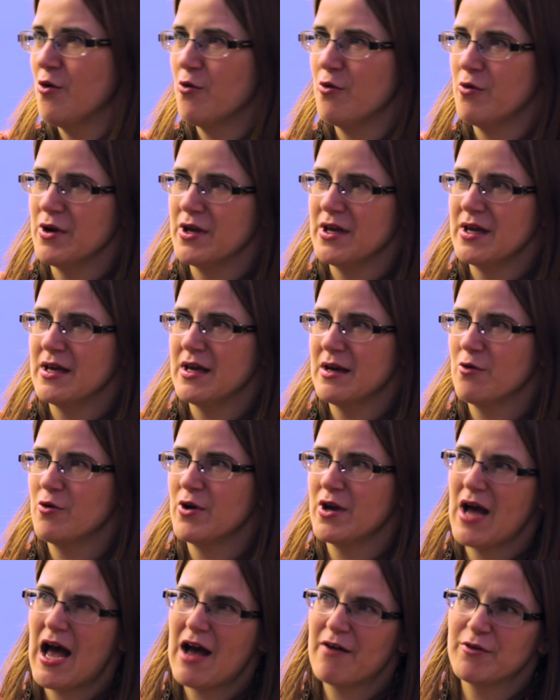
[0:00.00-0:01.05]

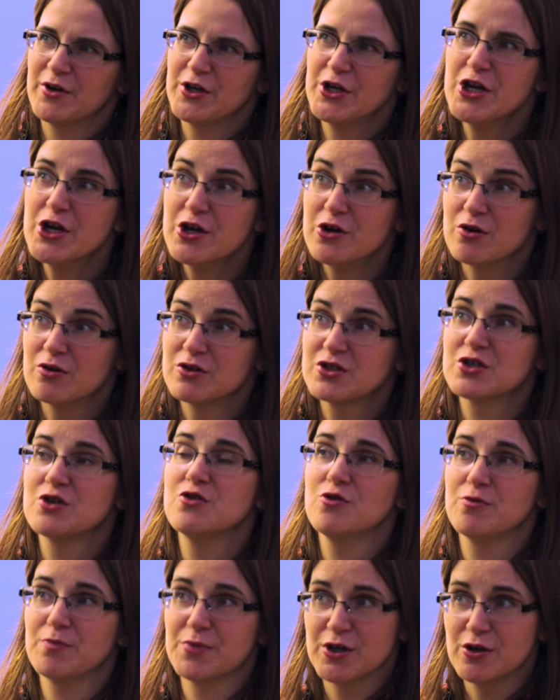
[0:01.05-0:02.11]
We have a new
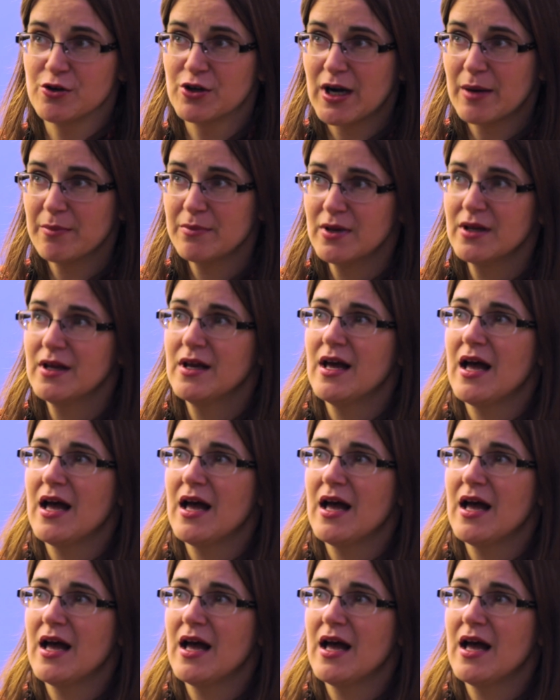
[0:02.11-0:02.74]
school program,